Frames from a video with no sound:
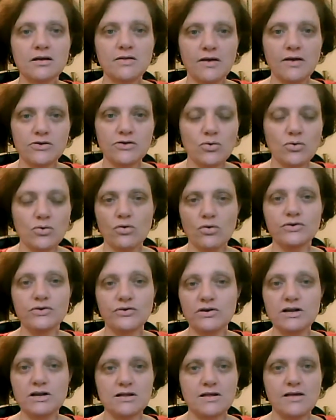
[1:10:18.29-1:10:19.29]
that you're
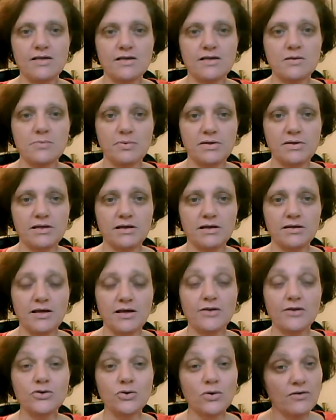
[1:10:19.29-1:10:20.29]
treating this as a business,
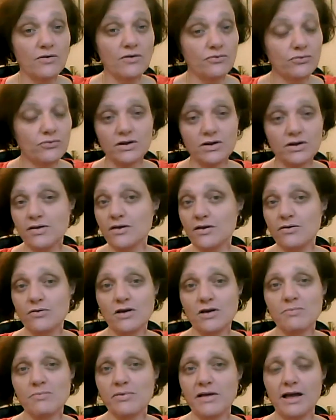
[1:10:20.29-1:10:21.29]
and you have real
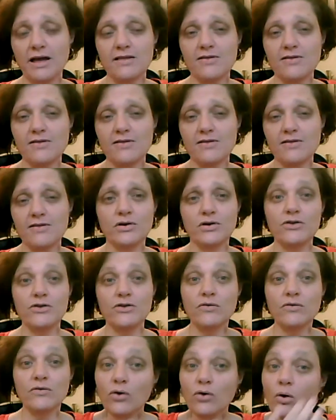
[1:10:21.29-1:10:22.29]
serious plans for it, and
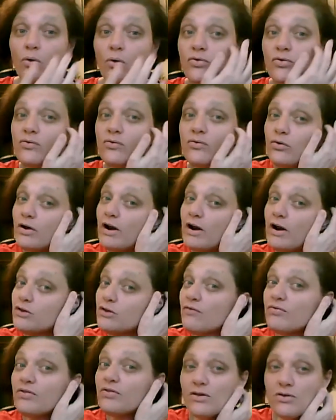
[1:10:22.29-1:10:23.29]
you have goals for it, and
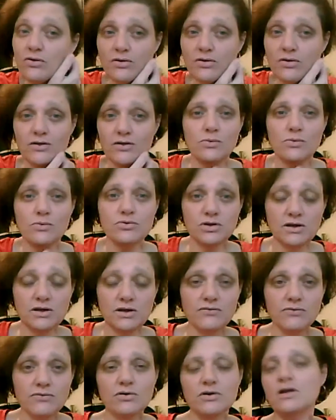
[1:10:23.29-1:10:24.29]
you have things you like to
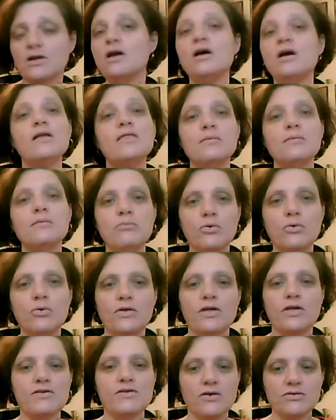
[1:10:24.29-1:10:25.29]
achieve for it, the
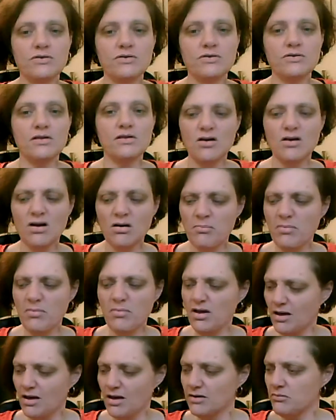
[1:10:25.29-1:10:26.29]
more they start to see, oh
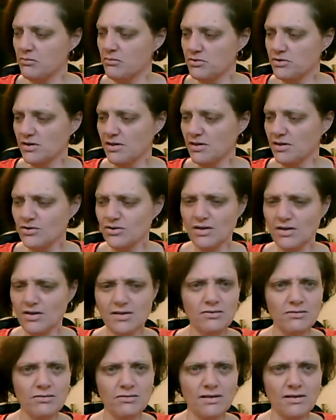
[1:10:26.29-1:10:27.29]
man, she's actually
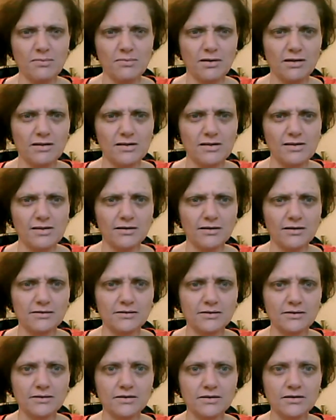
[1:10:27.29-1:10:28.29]
serious about this thing.
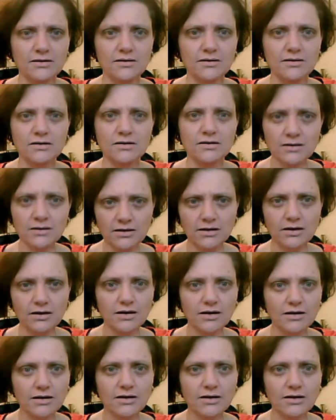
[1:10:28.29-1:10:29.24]
Huh.